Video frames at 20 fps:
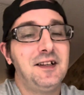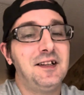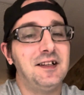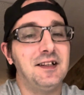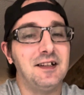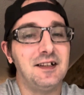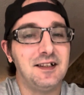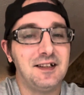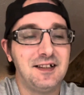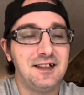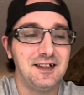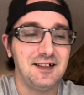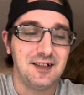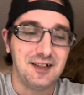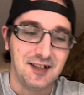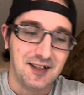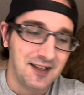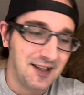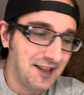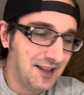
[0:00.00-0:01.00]
all
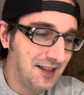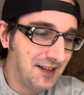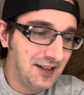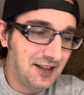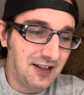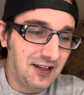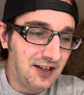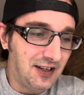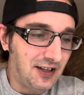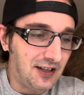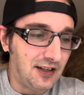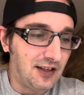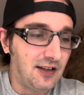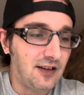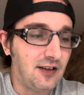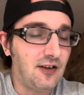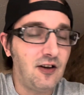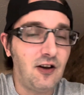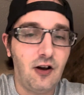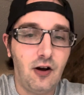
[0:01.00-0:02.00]

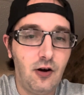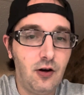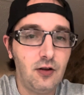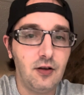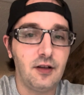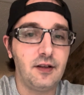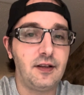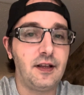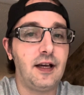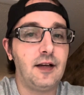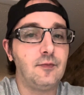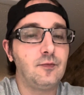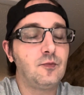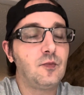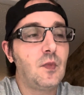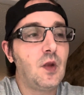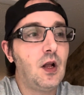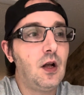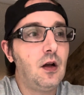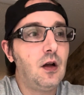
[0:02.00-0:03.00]
of that.
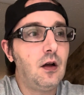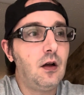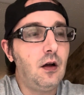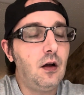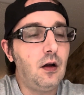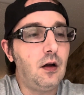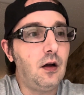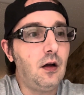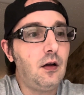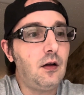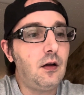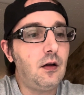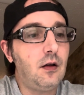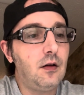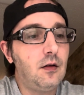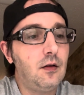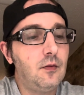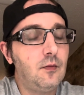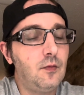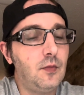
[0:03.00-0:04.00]

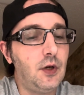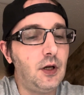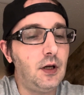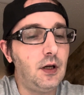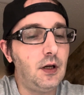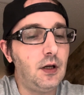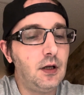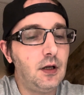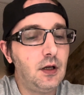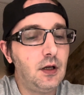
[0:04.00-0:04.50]
But